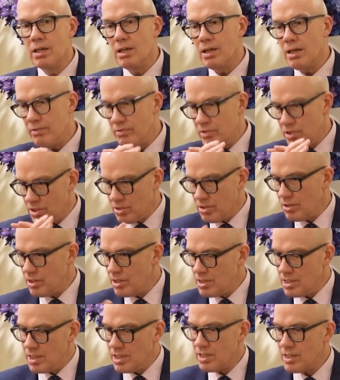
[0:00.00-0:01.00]
I've just got to
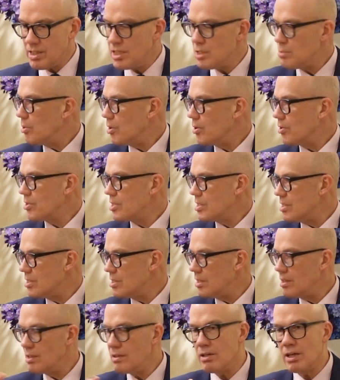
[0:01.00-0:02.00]
tick these boxes,
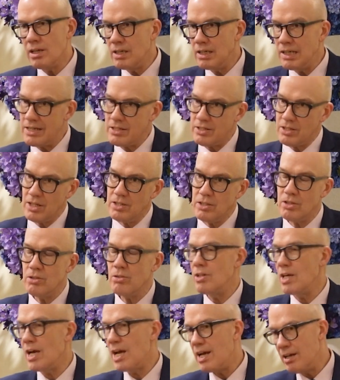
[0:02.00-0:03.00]
and unless I
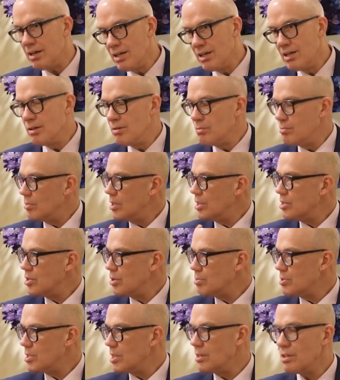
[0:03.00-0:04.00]
do that, my
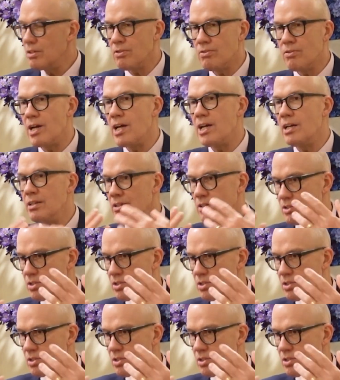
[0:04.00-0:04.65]
job's under threat and the